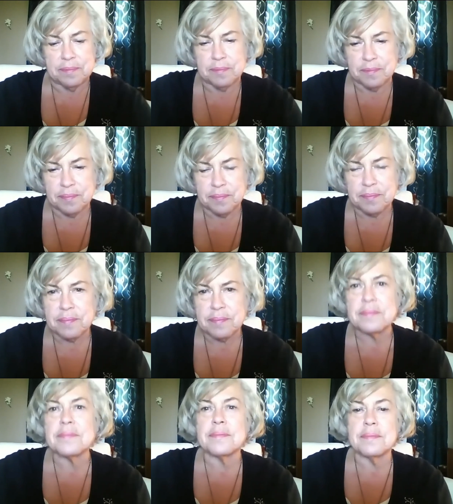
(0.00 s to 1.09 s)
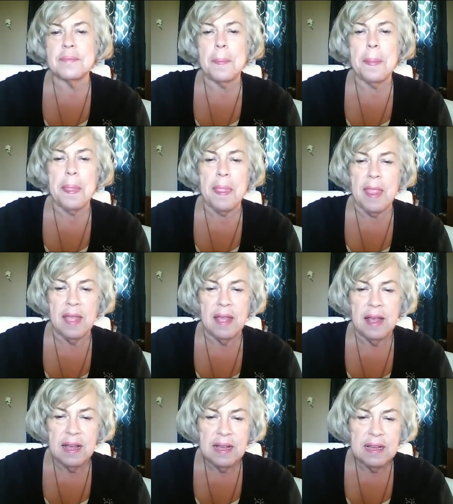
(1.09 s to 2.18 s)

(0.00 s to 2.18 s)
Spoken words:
(silence)